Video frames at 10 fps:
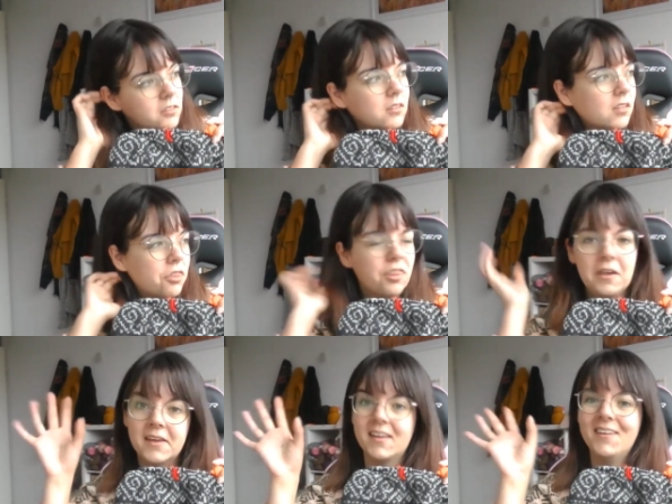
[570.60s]

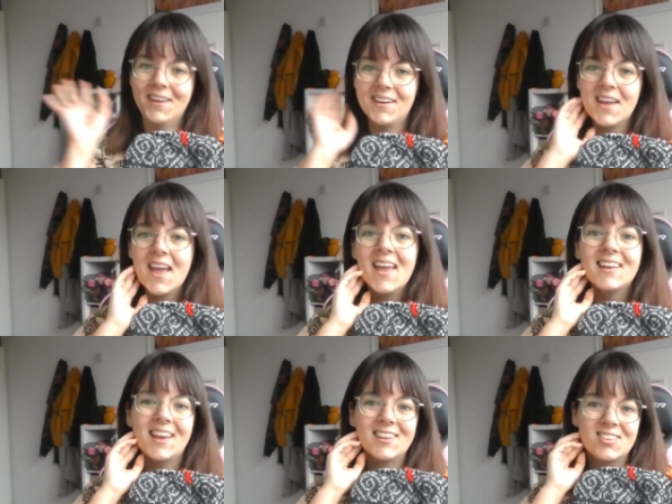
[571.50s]
thing
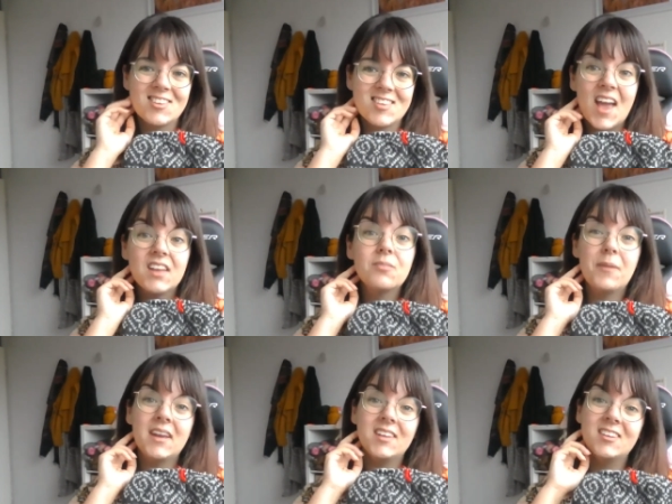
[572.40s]
that is designed
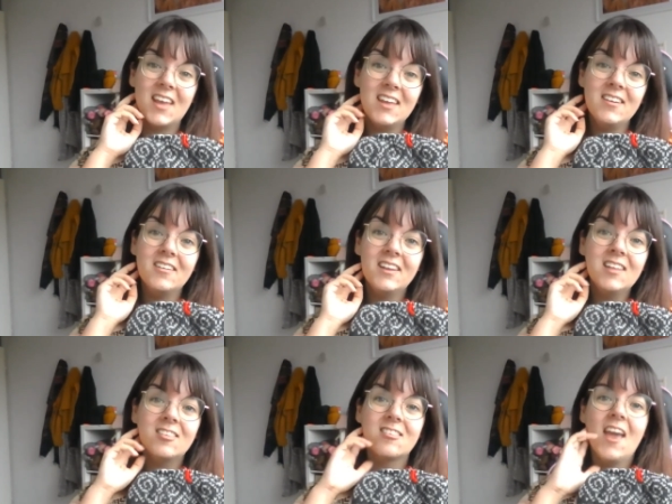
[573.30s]
by Skeindeer
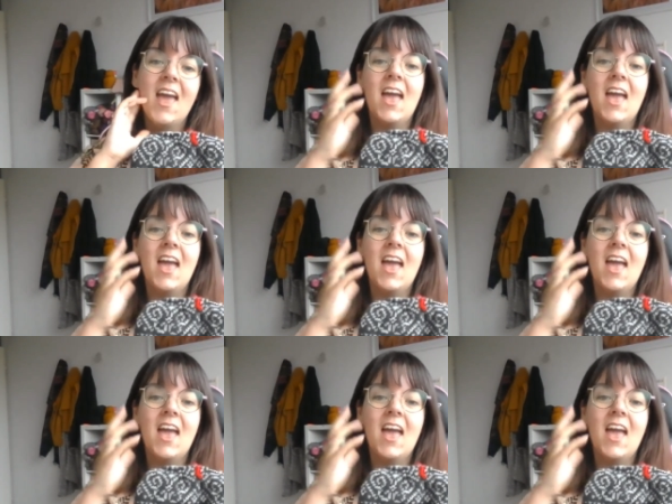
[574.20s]
Knits,